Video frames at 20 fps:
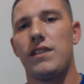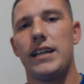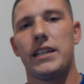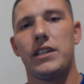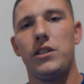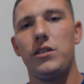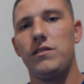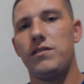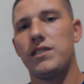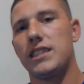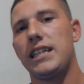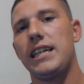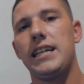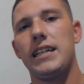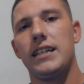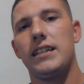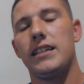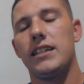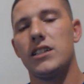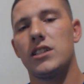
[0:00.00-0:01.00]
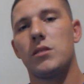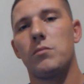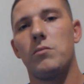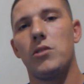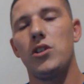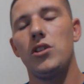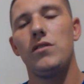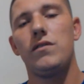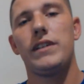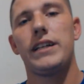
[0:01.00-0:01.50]
like you've seen in this
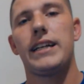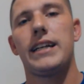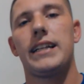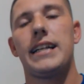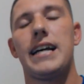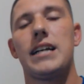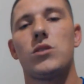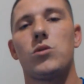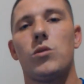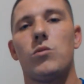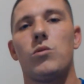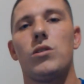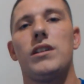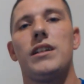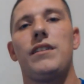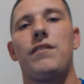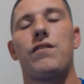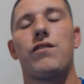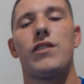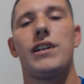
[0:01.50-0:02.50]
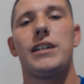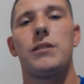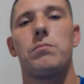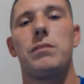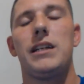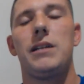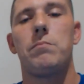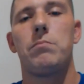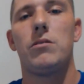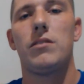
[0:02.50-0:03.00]
movie, and that's what really freaked
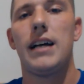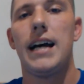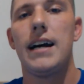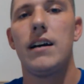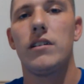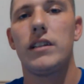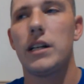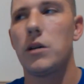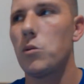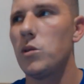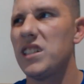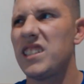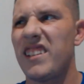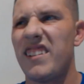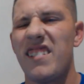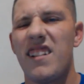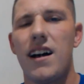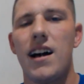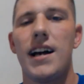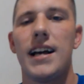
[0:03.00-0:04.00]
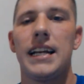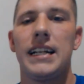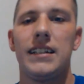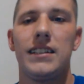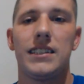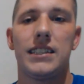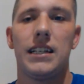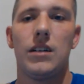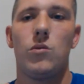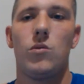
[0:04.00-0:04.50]
people out. There was
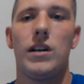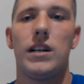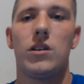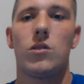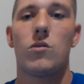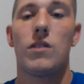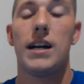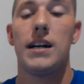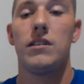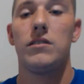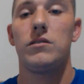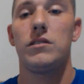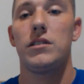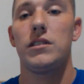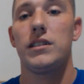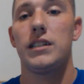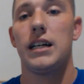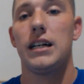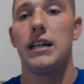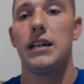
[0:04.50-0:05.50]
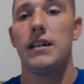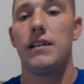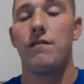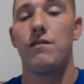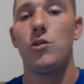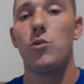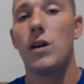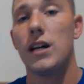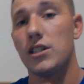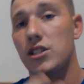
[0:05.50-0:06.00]
lines that went around. If
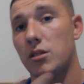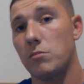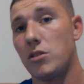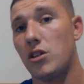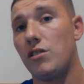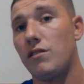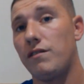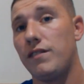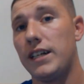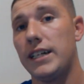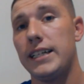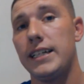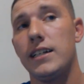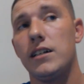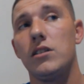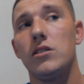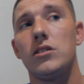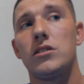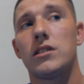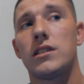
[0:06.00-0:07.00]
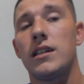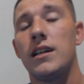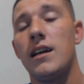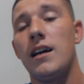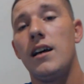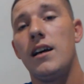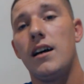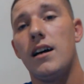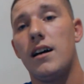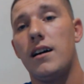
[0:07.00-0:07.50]
you watch some old videos
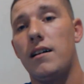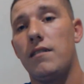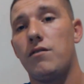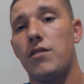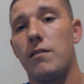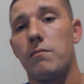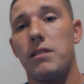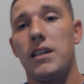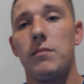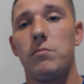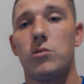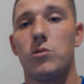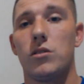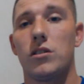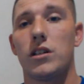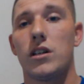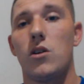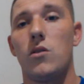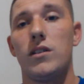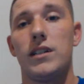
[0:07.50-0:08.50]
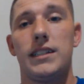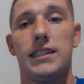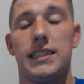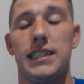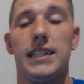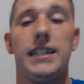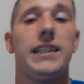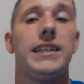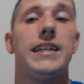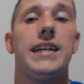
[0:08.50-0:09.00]
of when people were going to
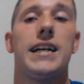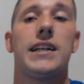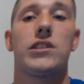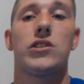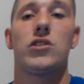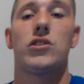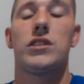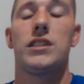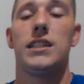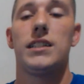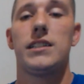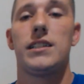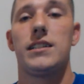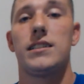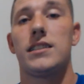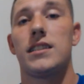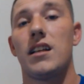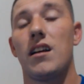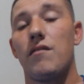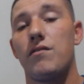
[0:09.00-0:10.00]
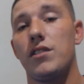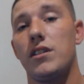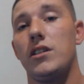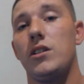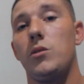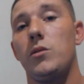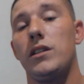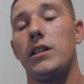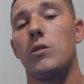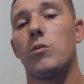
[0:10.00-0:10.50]
see The Exorcist and stuff to
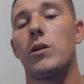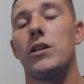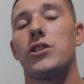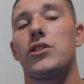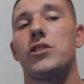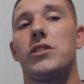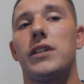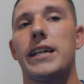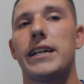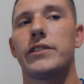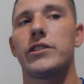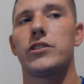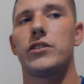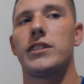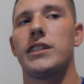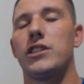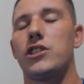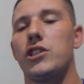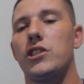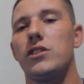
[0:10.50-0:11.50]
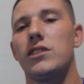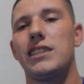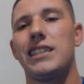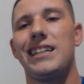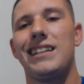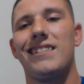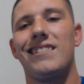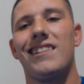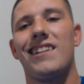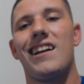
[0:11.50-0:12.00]
do with the original Exorcist, you'll see
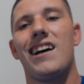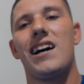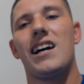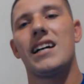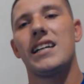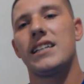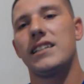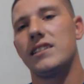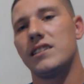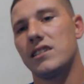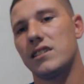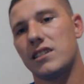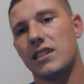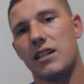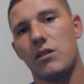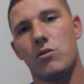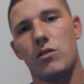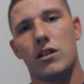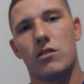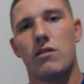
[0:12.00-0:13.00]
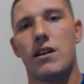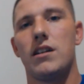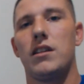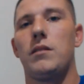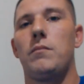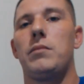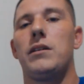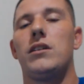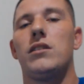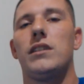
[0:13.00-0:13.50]
lines that went around
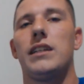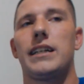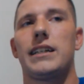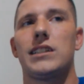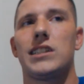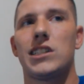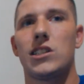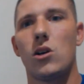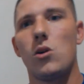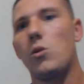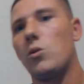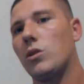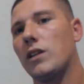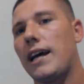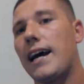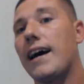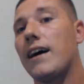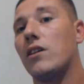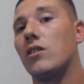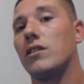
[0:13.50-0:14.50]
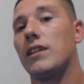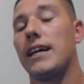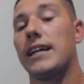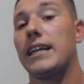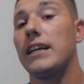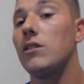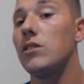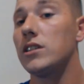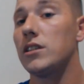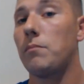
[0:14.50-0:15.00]
the building, sold out. Like,
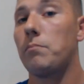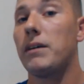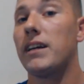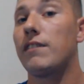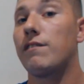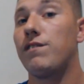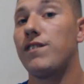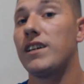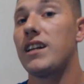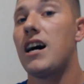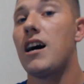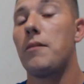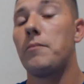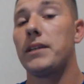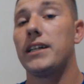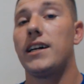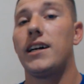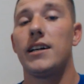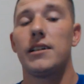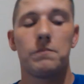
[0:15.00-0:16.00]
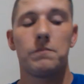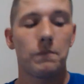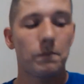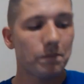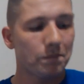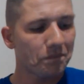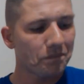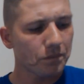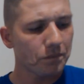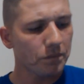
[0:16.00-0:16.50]
it was a big phenomenon.
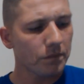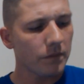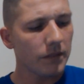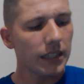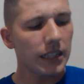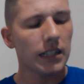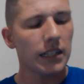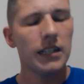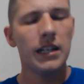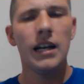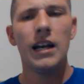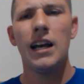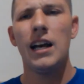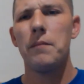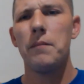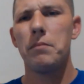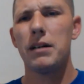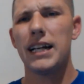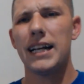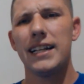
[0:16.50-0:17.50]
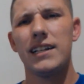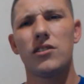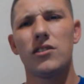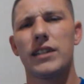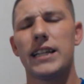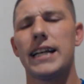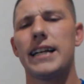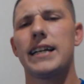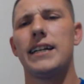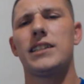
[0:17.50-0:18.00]
But I don't
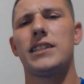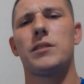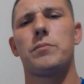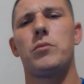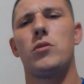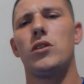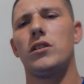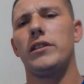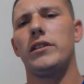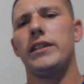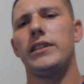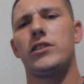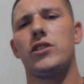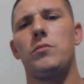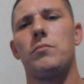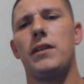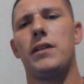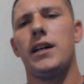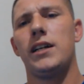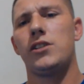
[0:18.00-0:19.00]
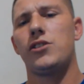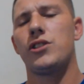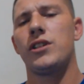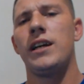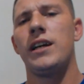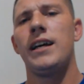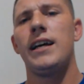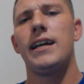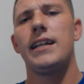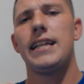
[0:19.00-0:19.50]
think I spoiled it too much.
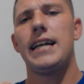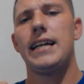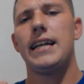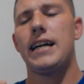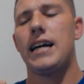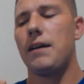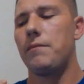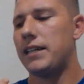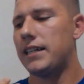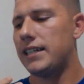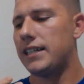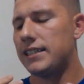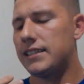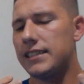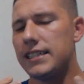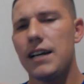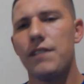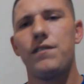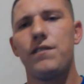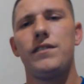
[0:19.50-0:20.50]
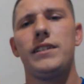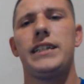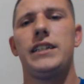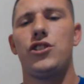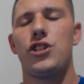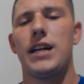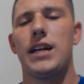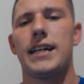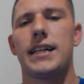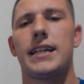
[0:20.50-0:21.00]
Definitely
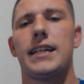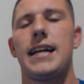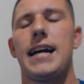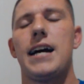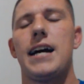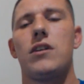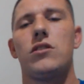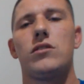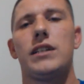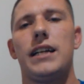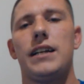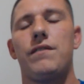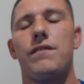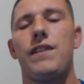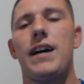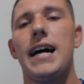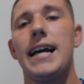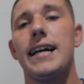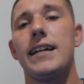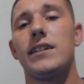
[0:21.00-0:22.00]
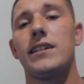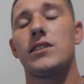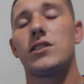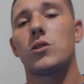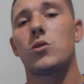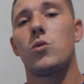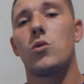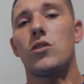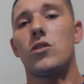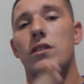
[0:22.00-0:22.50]
check it out. If I had to
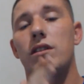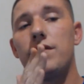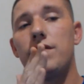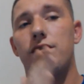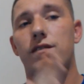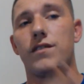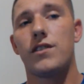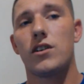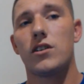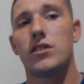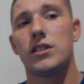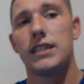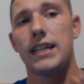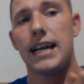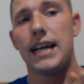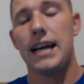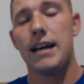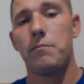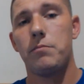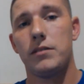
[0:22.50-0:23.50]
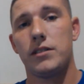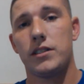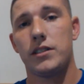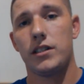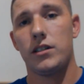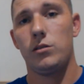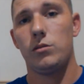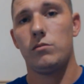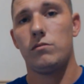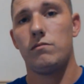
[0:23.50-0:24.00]
score the first
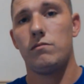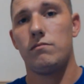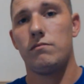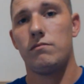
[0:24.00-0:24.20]
episode,